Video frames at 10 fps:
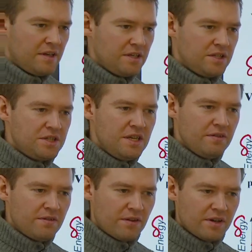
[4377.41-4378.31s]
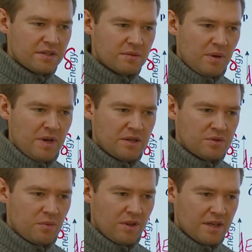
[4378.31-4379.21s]
different momentum
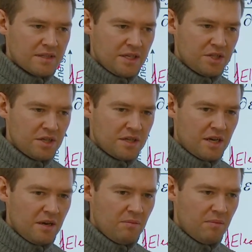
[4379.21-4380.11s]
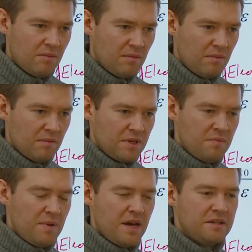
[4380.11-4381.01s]
relaxation time
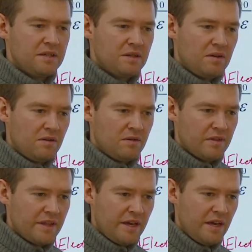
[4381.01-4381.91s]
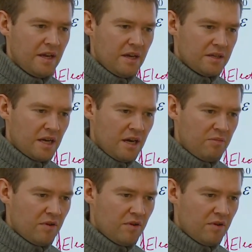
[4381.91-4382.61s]
depending on the type of